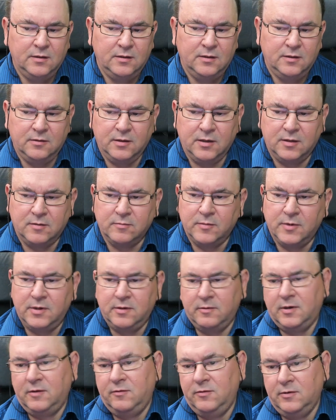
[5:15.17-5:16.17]
Okay, but
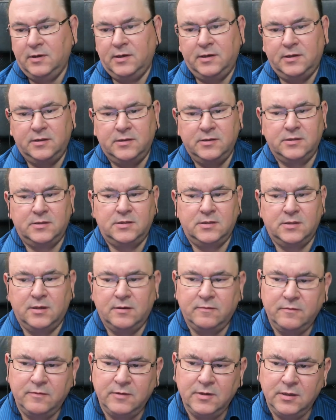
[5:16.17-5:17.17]
anyway, if you like this
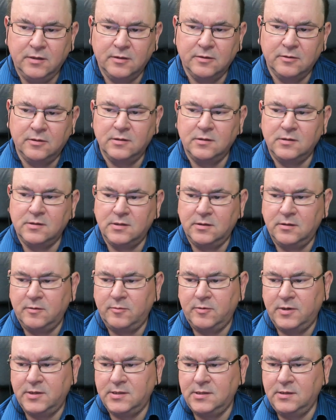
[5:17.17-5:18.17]
video, consider
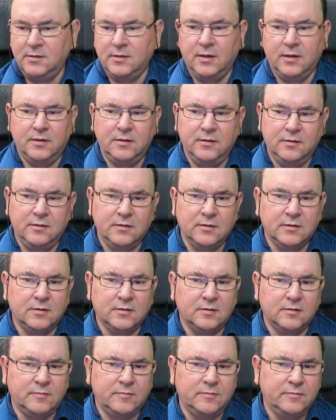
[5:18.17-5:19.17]
pressing the like. You
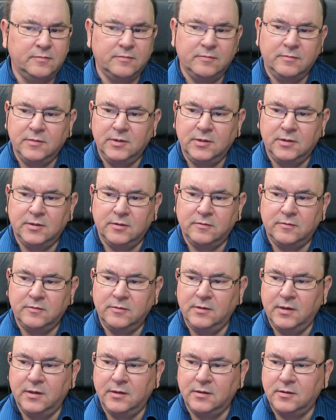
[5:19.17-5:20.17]
know, if you'd
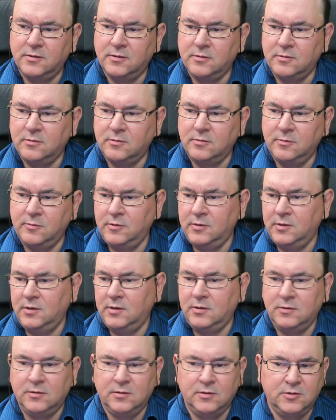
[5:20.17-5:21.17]
like to
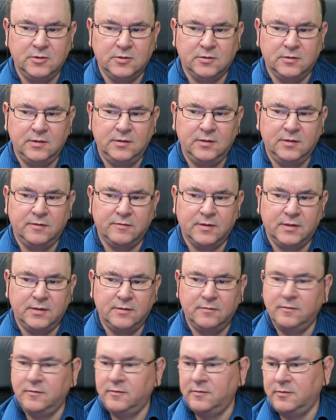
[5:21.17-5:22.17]
join in the fun